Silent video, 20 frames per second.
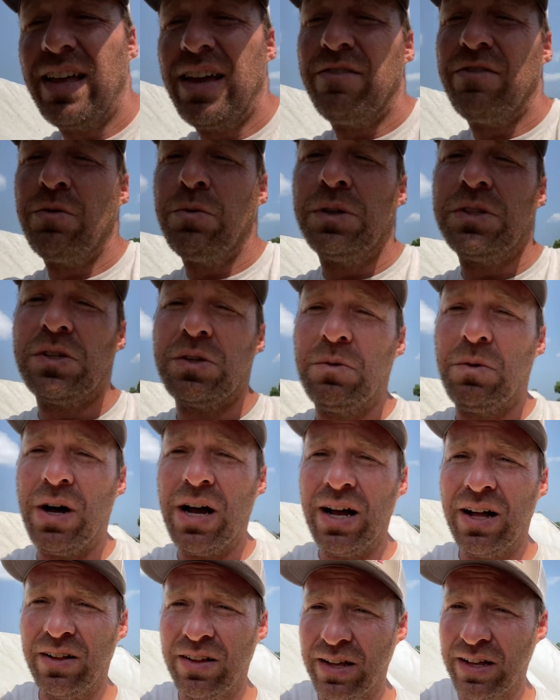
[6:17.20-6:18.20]
every once in a
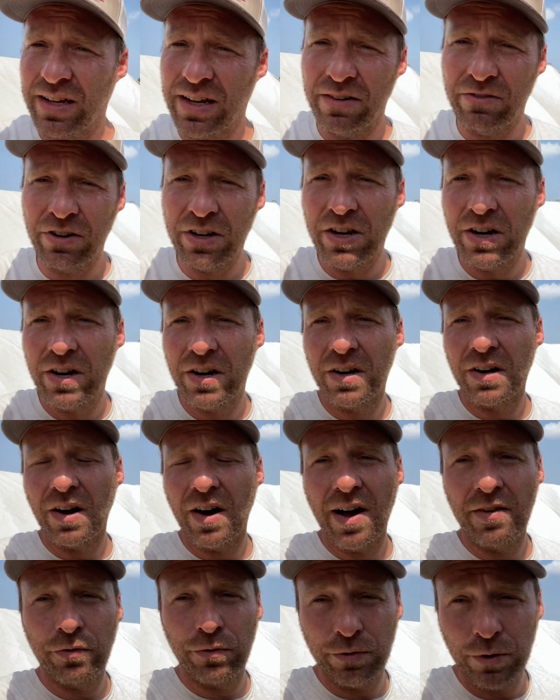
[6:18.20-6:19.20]
while, like every year, I'll
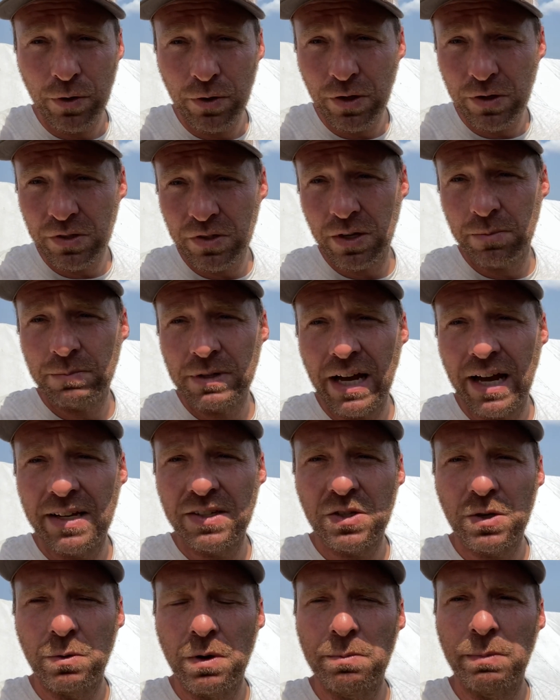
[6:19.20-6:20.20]
have a few of those zip
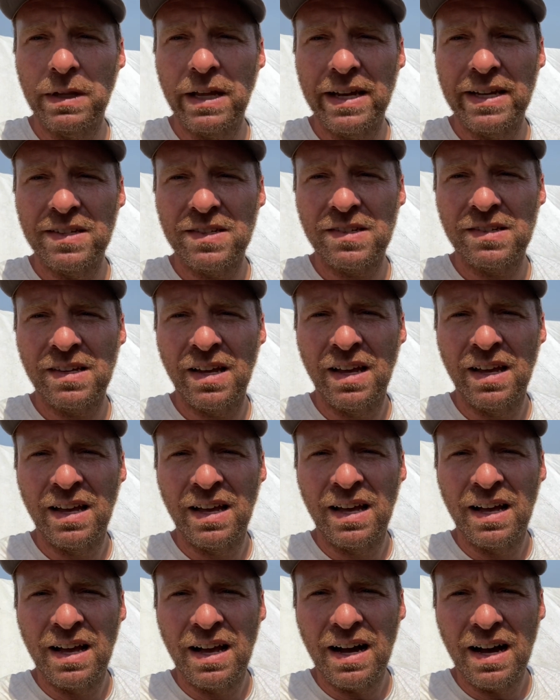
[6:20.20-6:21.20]
ties to replace.
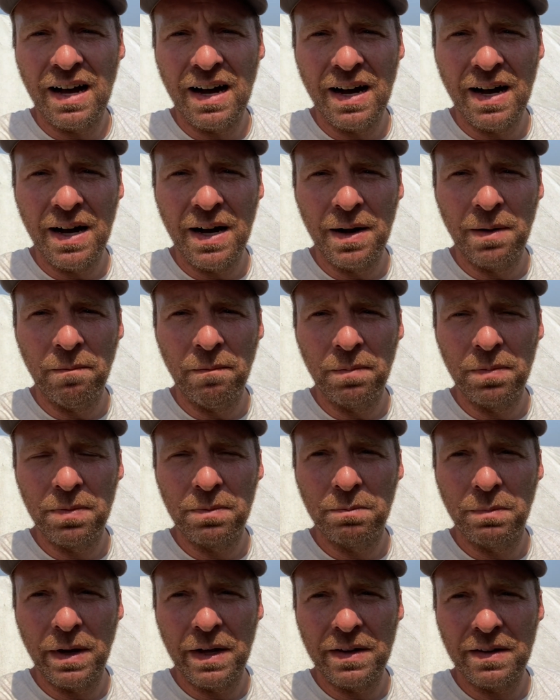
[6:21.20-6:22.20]
Um,
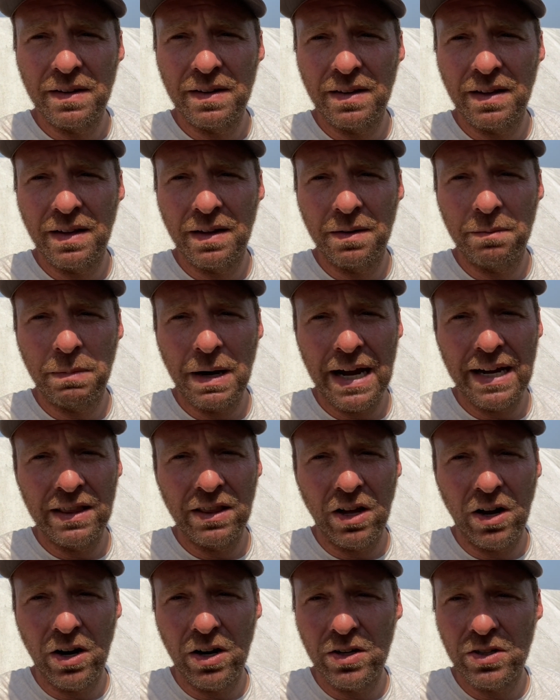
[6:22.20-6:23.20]
but by
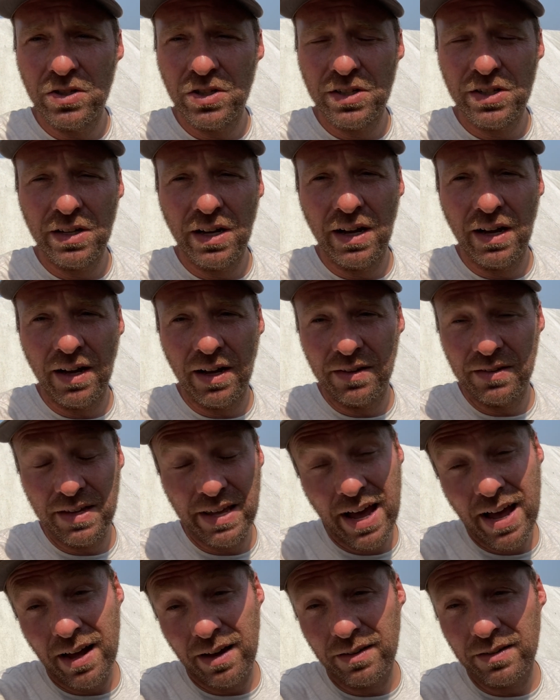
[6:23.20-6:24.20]
and large, uh,
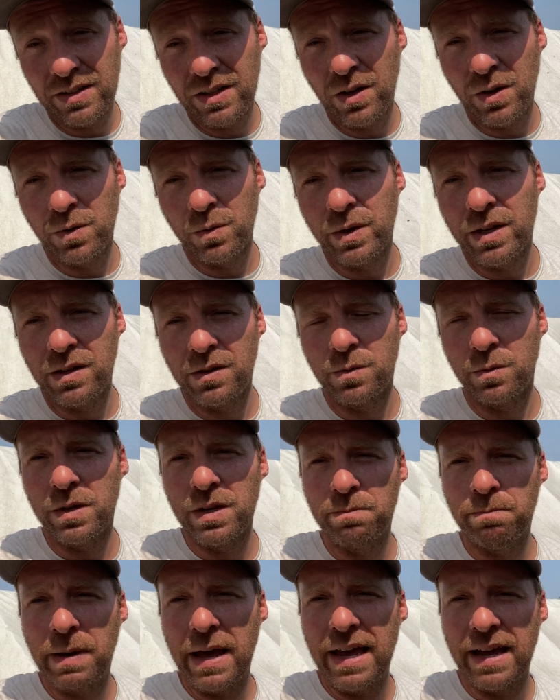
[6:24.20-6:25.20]
yeah, you know, we,
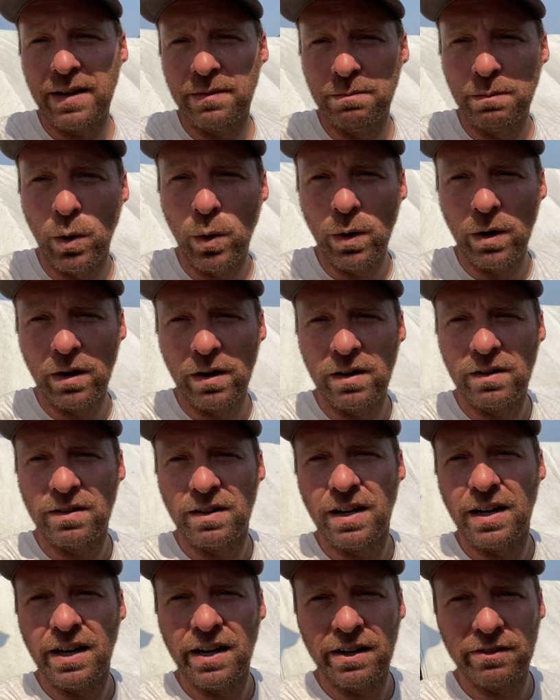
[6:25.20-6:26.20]
we paid more
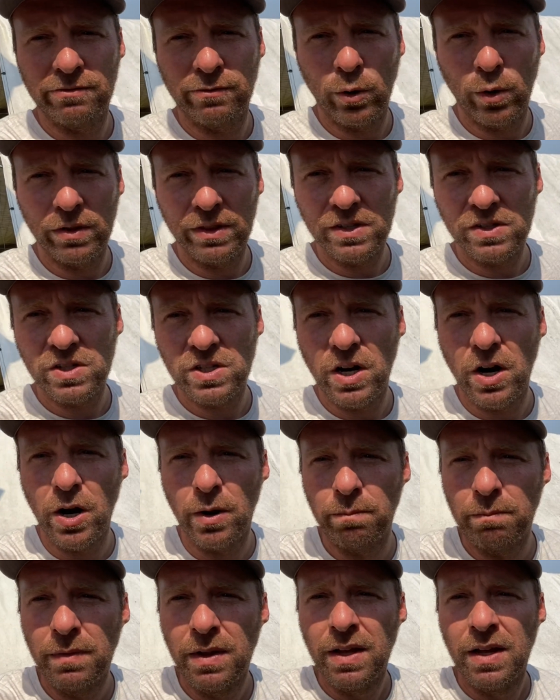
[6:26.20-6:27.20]
uh, for this
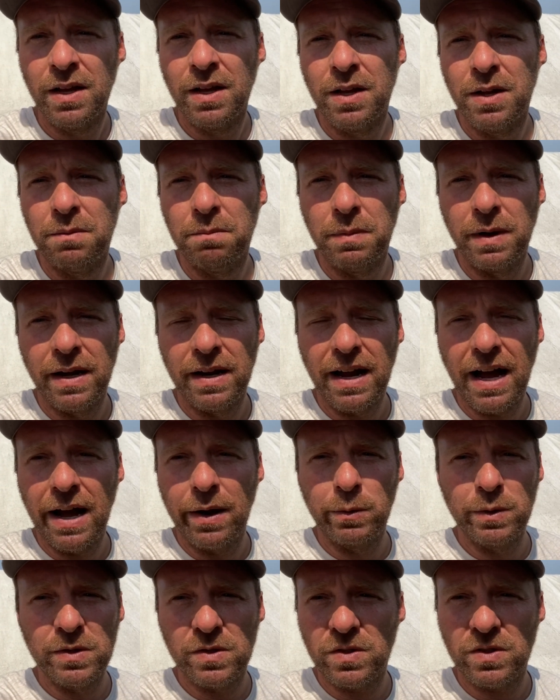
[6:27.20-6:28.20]
tarp, but I
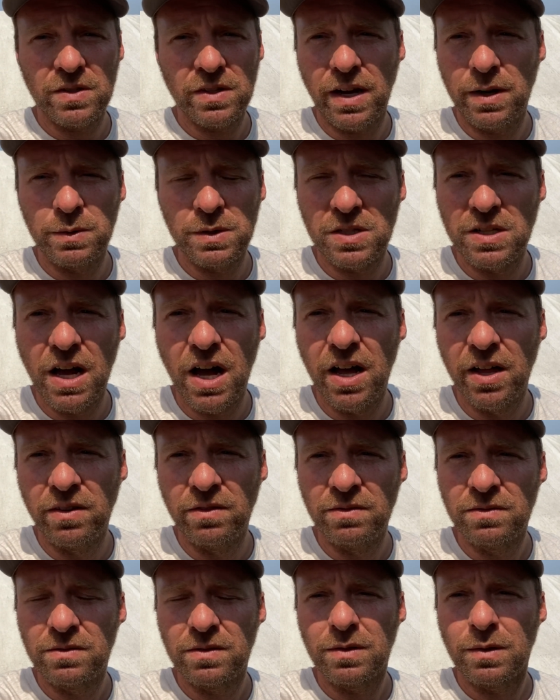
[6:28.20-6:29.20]
was, I was
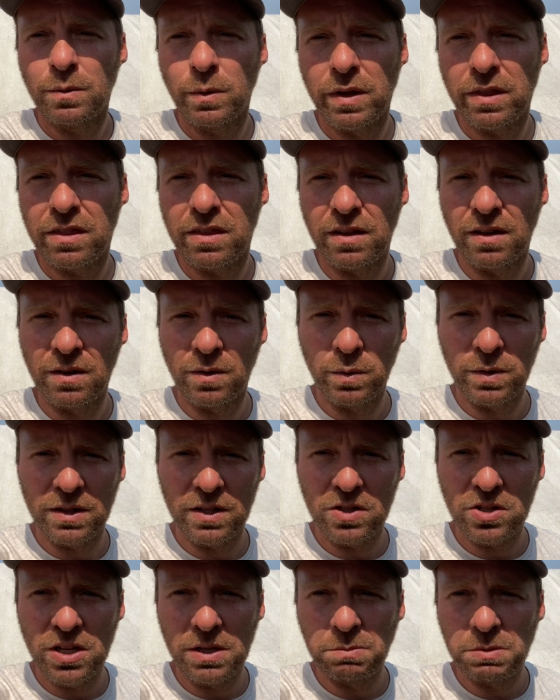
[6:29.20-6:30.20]
done with, uh, with
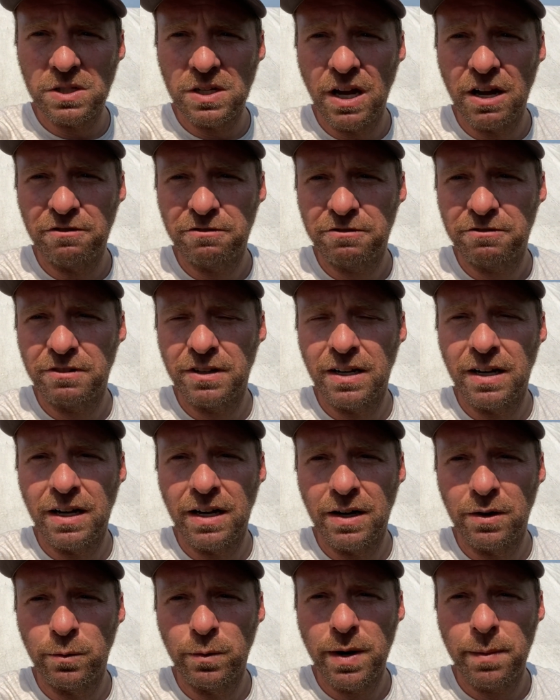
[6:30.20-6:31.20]
the cheap stuff,
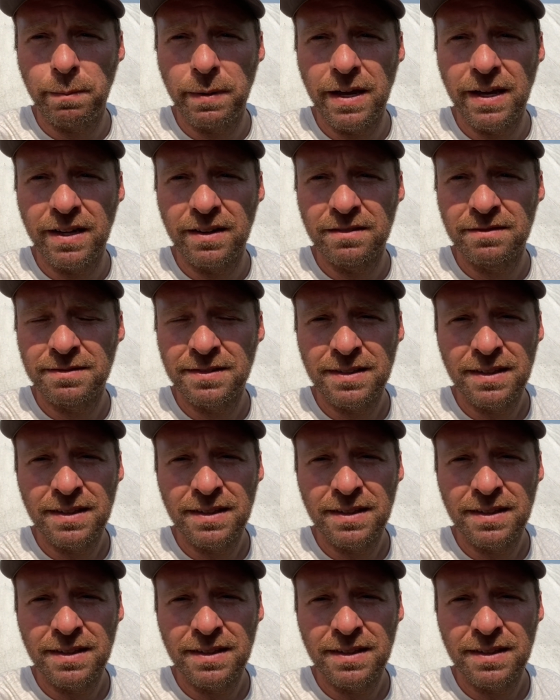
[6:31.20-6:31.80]
uh, ripping.